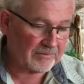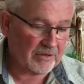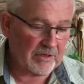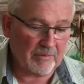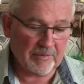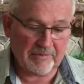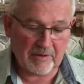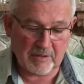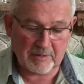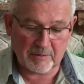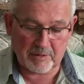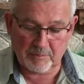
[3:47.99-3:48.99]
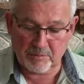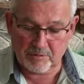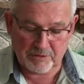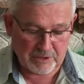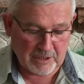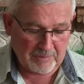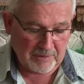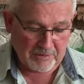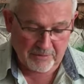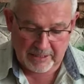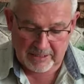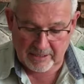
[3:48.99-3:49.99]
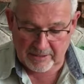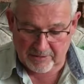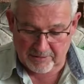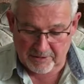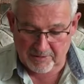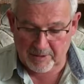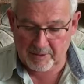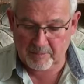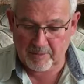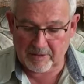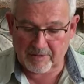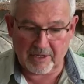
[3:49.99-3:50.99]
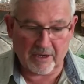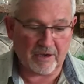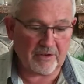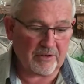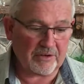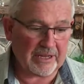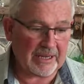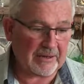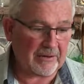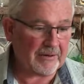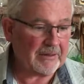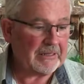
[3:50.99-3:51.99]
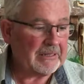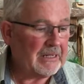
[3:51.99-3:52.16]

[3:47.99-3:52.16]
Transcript: So now we've talked about the blue charm, the green glitter, the green butt, the undertaker,